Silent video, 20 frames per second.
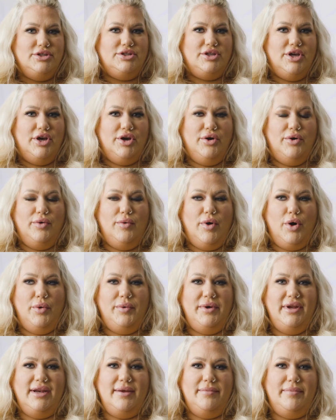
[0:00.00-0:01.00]
So
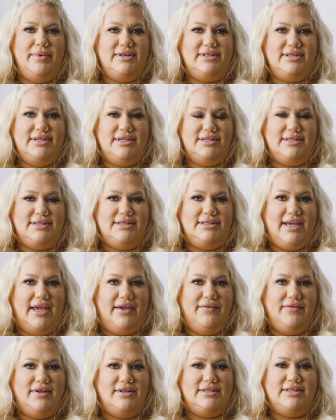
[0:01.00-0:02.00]
owning a business,
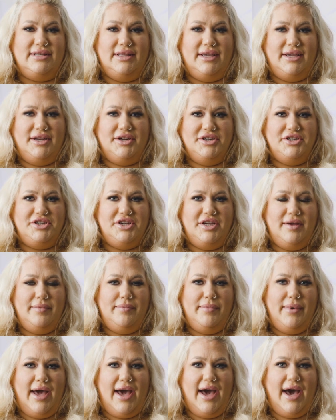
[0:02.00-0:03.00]
David's
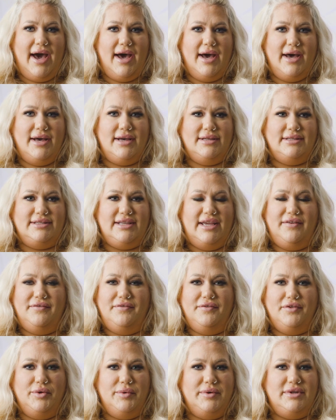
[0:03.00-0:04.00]
leadership has
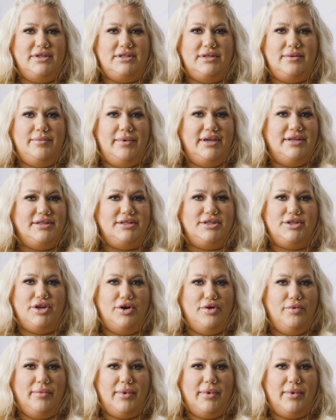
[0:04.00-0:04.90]
influenced me so